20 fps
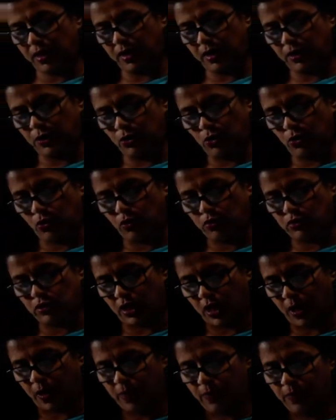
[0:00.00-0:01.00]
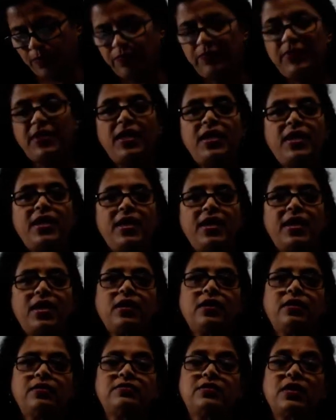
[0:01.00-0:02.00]
granulosa. The
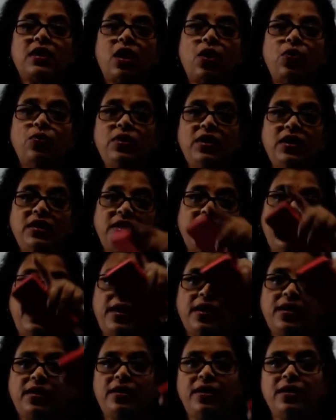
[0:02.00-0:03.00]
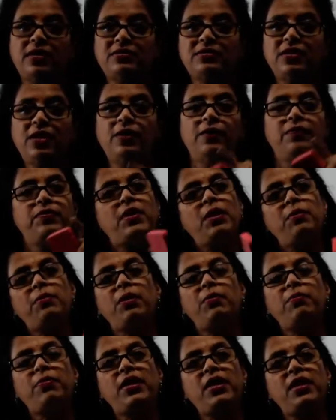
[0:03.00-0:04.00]
layer surrounding the egg is the
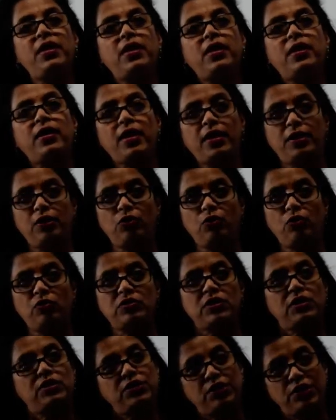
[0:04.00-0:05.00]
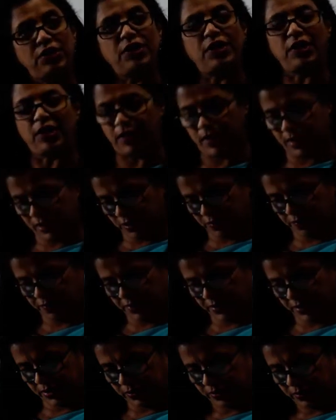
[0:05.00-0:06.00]
membrana granulosa, third layer of
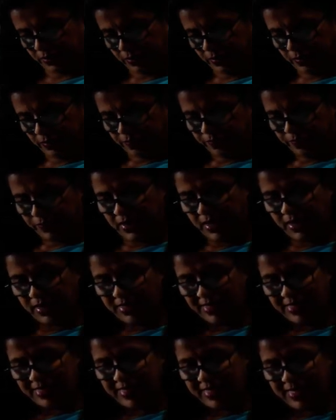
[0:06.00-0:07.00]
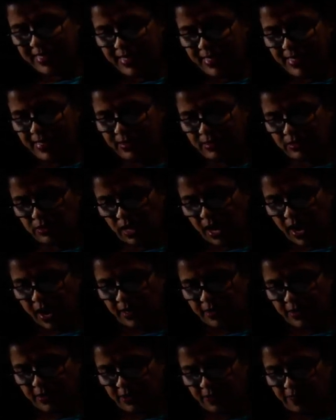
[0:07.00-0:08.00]
it. Then E is
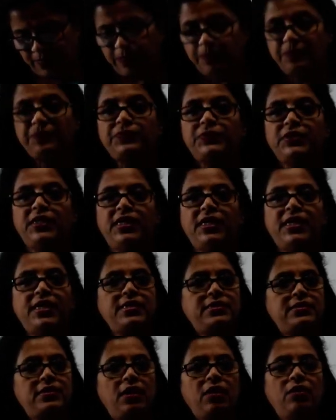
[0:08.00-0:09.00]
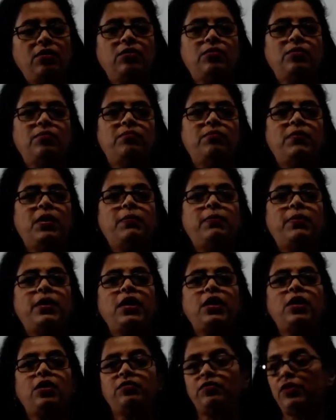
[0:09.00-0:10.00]
antrum. E is the
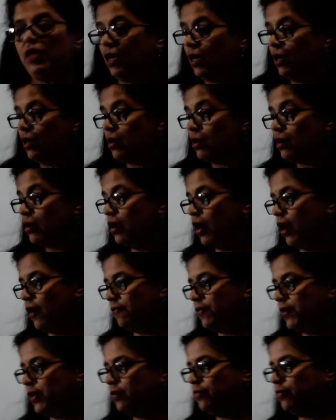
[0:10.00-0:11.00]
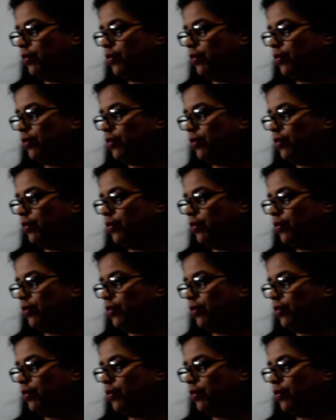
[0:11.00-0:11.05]
membrane of the Graphian